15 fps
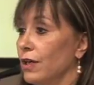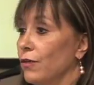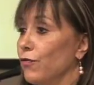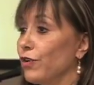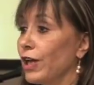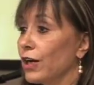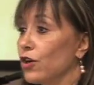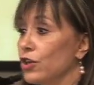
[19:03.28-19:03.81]
if
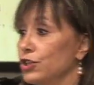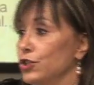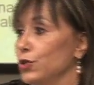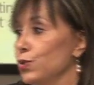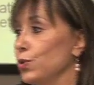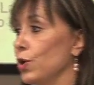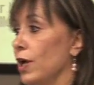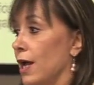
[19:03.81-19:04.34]
we are going
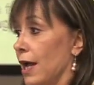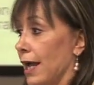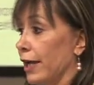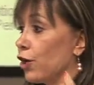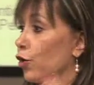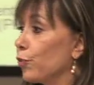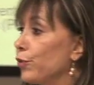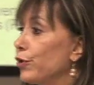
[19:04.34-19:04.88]
to
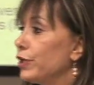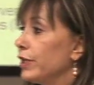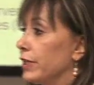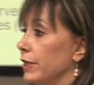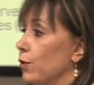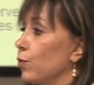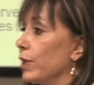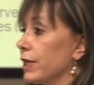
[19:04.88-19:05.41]
a
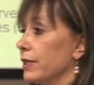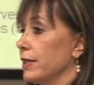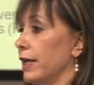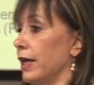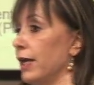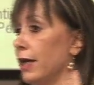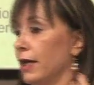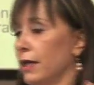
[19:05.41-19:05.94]
community where
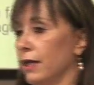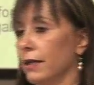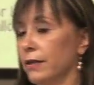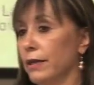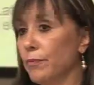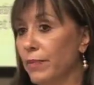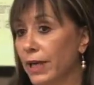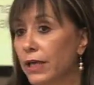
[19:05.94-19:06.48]
the,
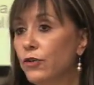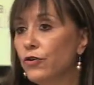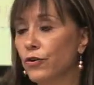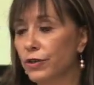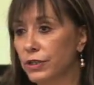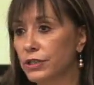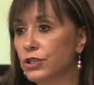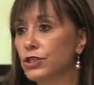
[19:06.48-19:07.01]
the
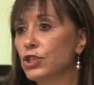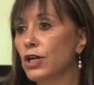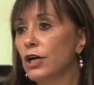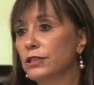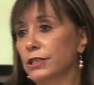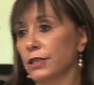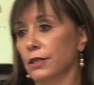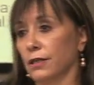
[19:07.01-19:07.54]
mayor is
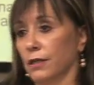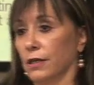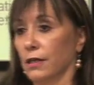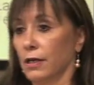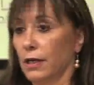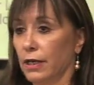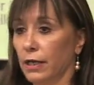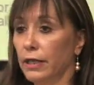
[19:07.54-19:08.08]
not
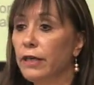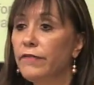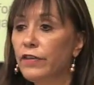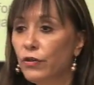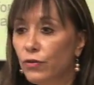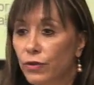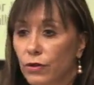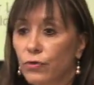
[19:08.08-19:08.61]

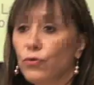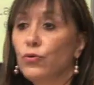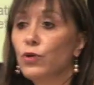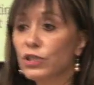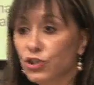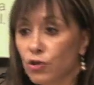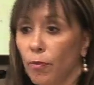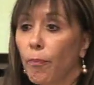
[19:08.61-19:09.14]
giving
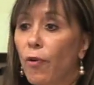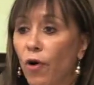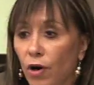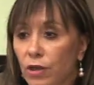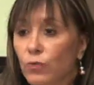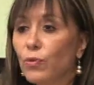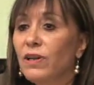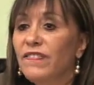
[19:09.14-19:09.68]
your
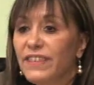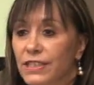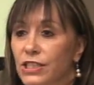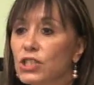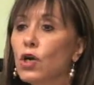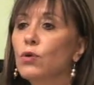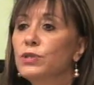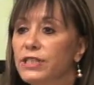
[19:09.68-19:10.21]
support will be
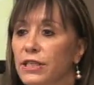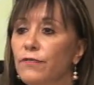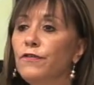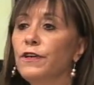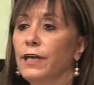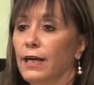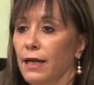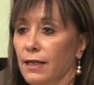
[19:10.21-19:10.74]
so
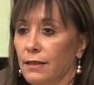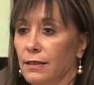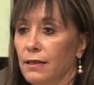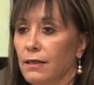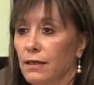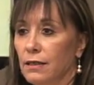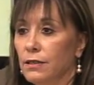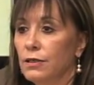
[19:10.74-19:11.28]
difficult
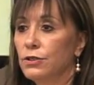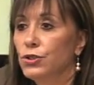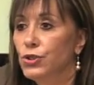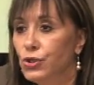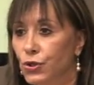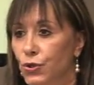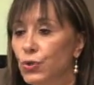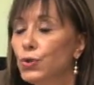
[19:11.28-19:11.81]

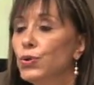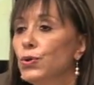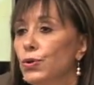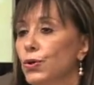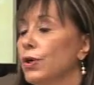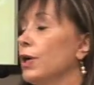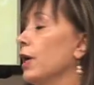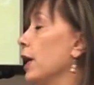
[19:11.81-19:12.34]

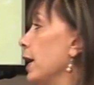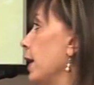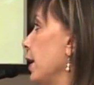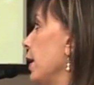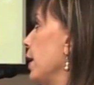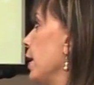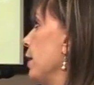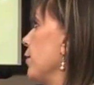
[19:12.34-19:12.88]
to
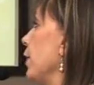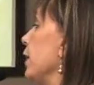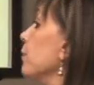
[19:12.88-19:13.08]
uh,